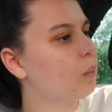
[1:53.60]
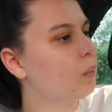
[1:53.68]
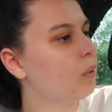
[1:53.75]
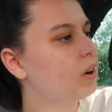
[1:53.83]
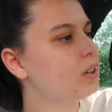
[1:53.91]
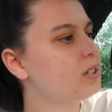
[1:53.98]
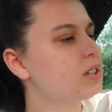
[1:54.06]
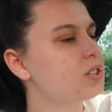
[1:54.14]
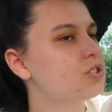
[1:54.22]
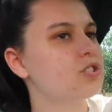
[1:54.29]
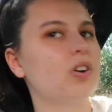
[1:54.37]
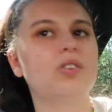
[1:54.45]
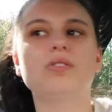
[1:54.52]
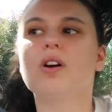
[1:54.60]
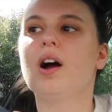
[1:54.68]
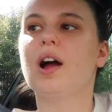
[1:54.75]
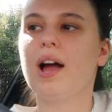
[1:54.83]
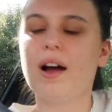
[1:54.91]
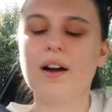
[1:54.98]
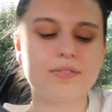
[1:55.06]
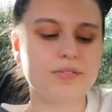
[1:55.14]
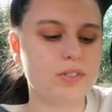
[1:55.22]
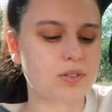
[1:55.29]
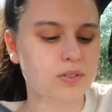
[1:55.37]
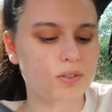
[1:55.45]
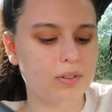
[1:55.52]
What is this genre? I have
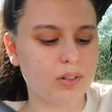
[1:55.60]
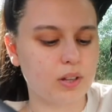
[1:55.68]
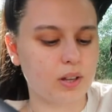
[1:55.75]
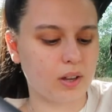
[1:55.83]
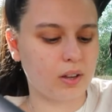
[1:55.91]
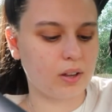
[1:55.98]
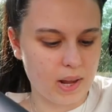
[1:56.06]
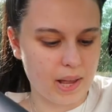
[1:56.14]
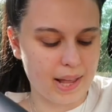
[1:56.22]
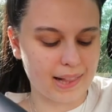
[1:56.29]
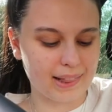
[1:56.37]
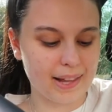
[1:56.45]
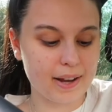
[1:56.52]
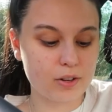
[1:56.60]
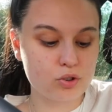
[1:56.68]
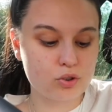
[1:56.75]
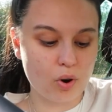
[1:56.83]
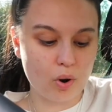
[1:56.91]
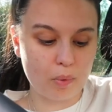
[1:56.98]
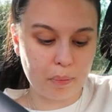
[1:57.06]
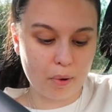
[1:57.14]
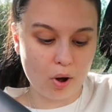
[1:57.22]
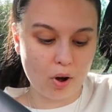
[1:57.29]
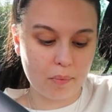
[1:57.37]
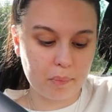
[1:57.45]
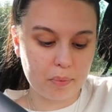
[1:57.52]
to Google it.
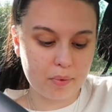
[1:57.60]
Electropop.